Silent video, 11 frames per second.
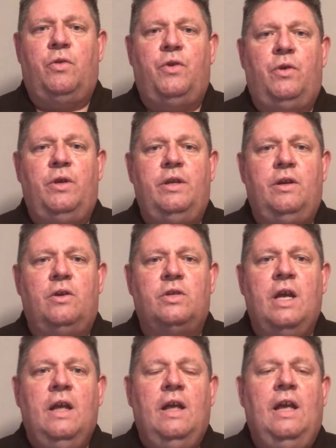30 years,
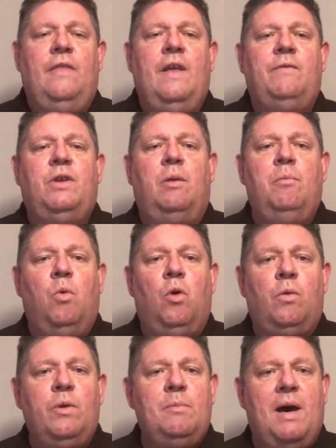and they've done
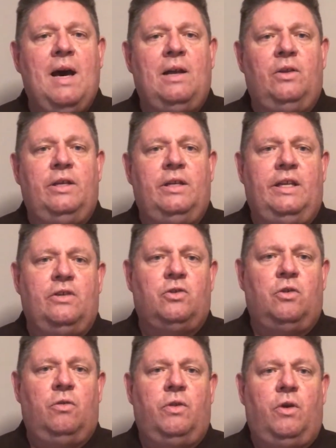more remodeling to
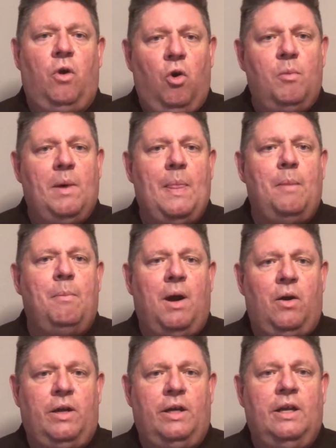get their home on the
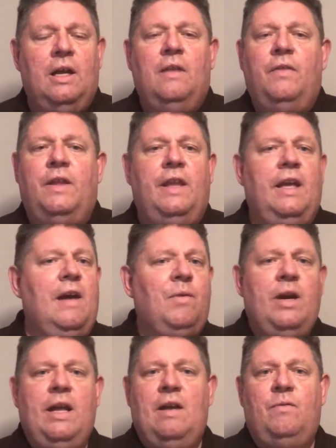market than they ever
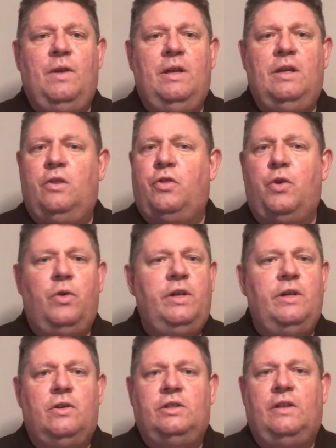have in the 30
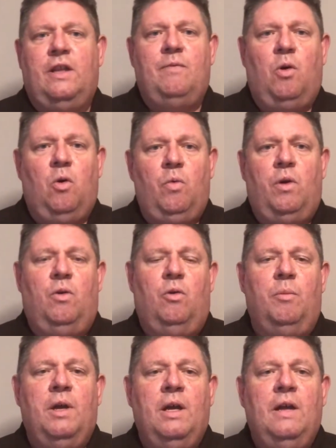years that they've owned the
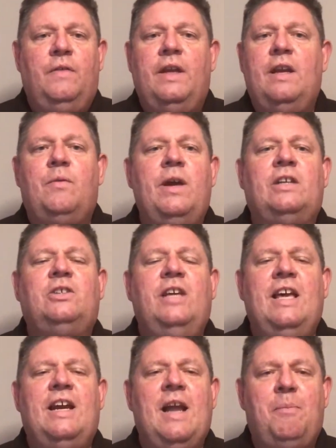home. They never actually
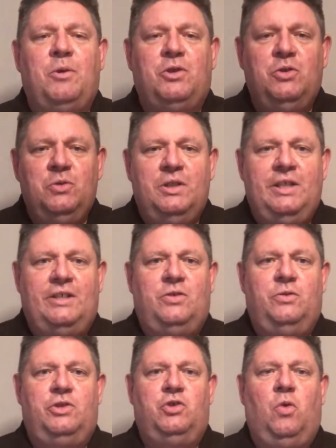had an opportunity
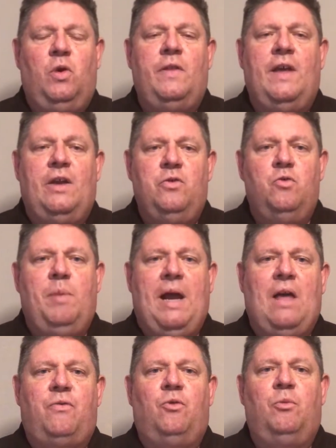to enjoy that new
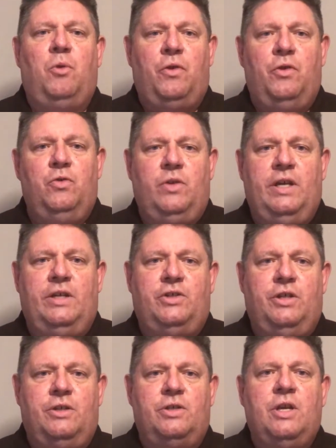bathroom or the new
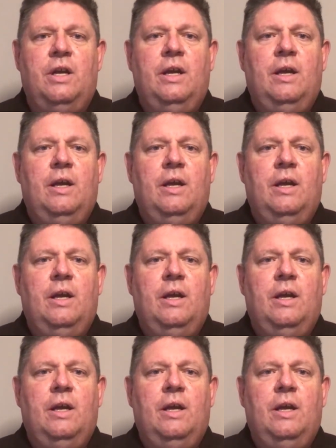kitchens.